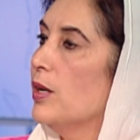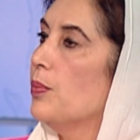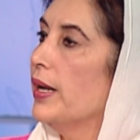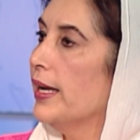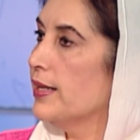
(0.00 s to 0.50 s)
a
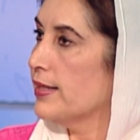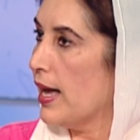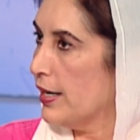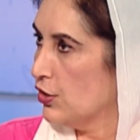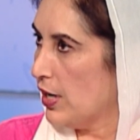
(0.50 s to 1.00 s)
plane is
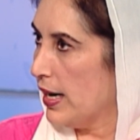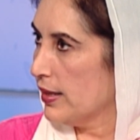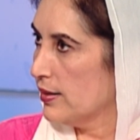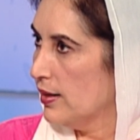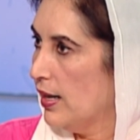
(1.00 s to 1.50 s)

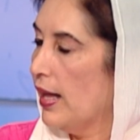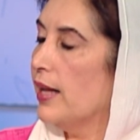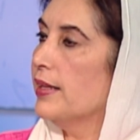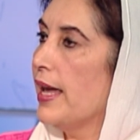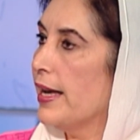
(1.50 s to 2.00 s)
hijacked
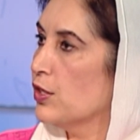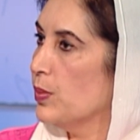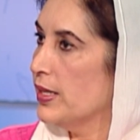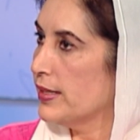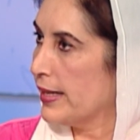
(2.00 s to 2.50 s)
and the
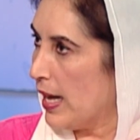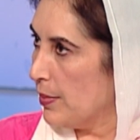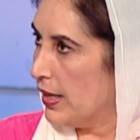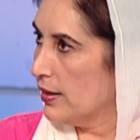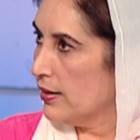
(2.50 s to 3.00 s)
experts come
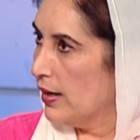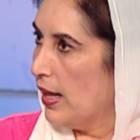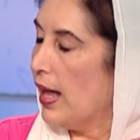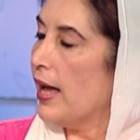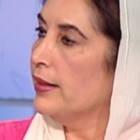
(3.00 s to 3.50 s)
in
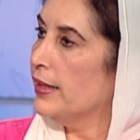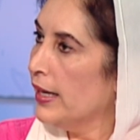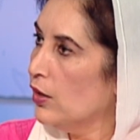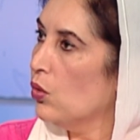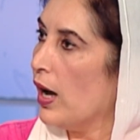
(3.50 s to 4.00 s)
and
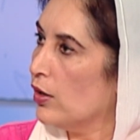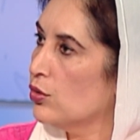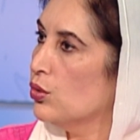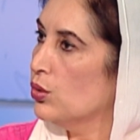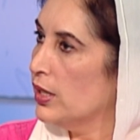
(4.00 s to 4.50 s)
they know how to
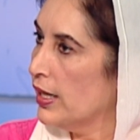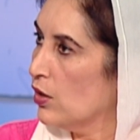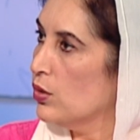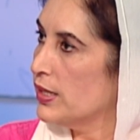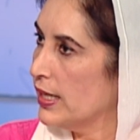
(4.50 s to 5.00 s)
do the
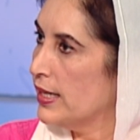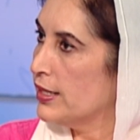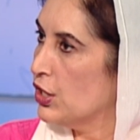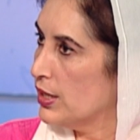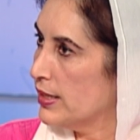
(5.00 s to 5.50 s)

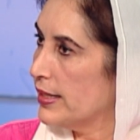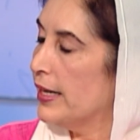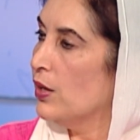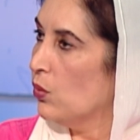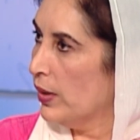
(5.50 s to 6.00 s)
negotiations
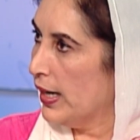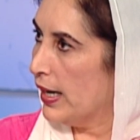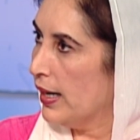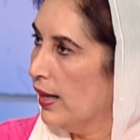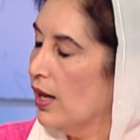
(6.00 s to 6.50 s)
in a
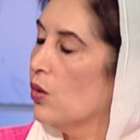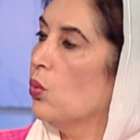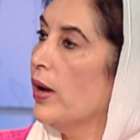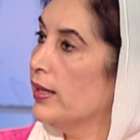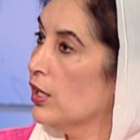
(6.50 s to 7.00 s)
way
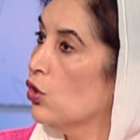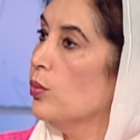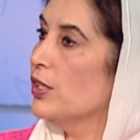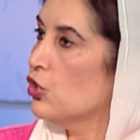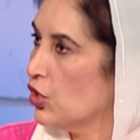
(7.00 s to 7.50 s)
where the
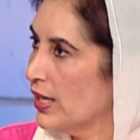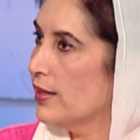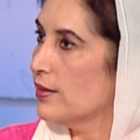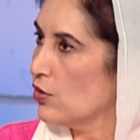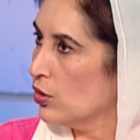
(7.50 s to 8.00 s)
human
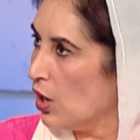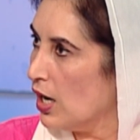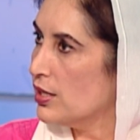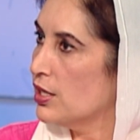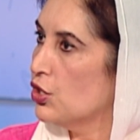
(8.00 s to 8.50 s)
shields or the
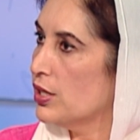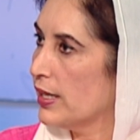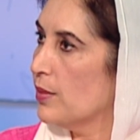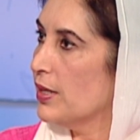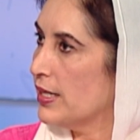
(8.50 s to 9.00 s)
hostages
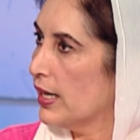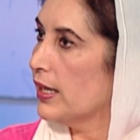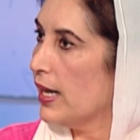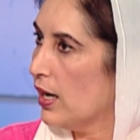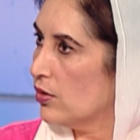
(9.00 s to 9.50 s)
can be
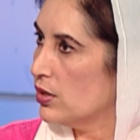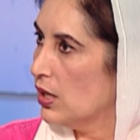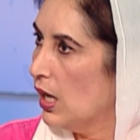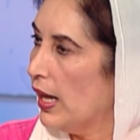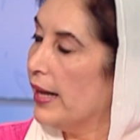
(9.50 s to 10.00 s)
taken out
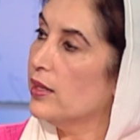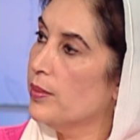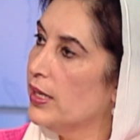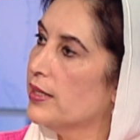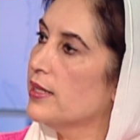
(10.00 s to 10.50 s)
and the
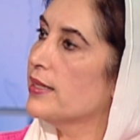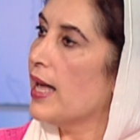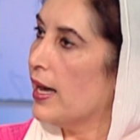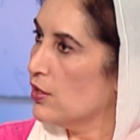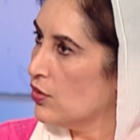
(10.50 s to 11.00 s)
militants
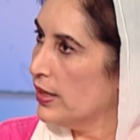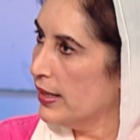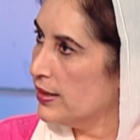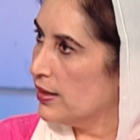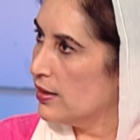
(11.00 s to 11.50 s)

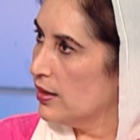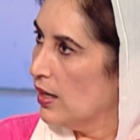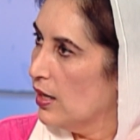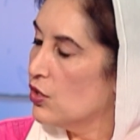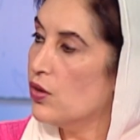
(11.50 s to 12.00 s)
isolated.
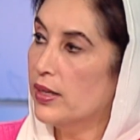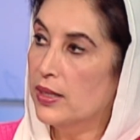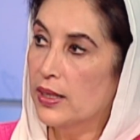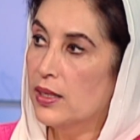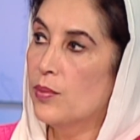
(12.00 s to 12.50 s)
So I
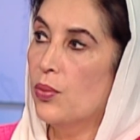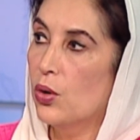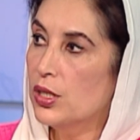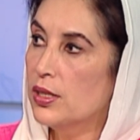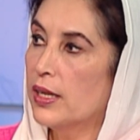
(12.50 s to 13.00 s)
think the
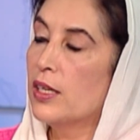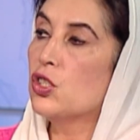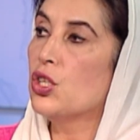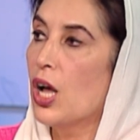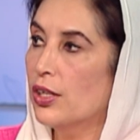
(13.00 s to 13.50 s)
important thing is
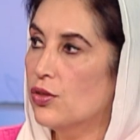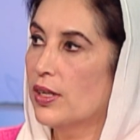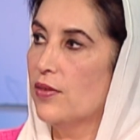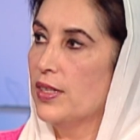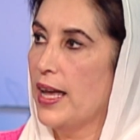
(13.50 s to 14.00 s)
not to
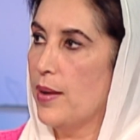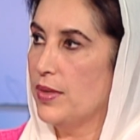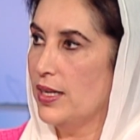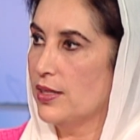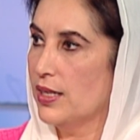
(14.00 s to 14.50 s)
give the
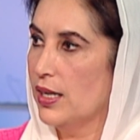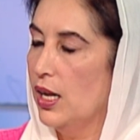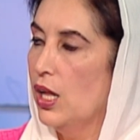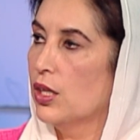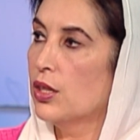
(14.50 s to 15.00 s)
amnesty,
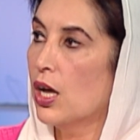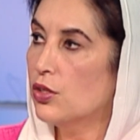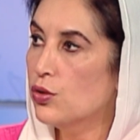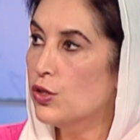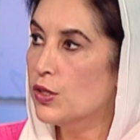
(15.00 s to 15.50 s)

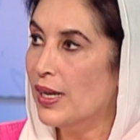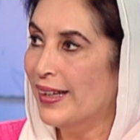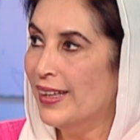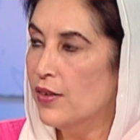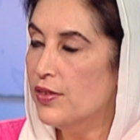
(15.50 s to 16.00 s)
not to
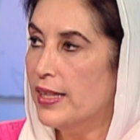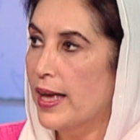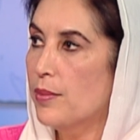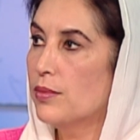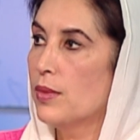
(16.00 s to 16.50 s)
give
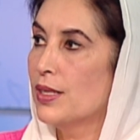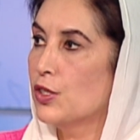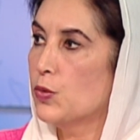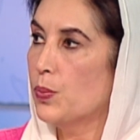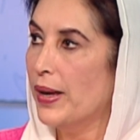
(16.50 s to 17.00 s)
them
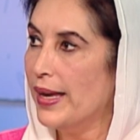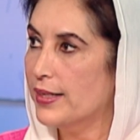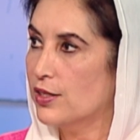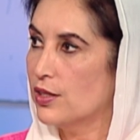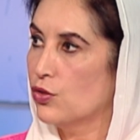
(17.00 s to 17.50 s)

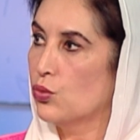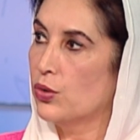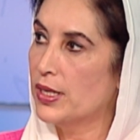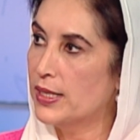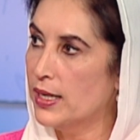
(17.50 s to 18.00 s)
space to
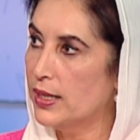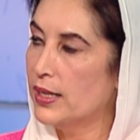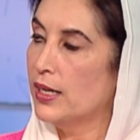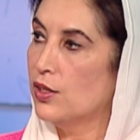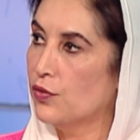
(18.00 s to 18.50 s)
return
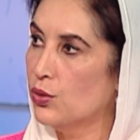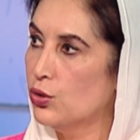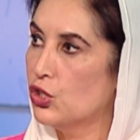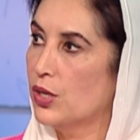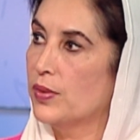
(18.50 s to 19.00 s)
in the
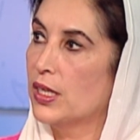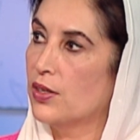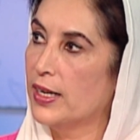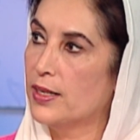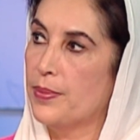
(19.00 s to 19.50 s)
future with a
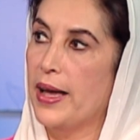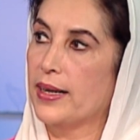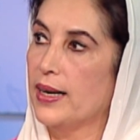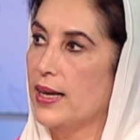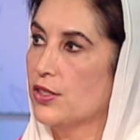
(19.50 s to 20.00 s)
greater
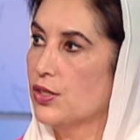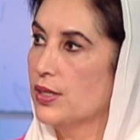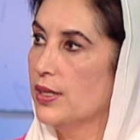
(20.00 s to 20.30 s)
backlash.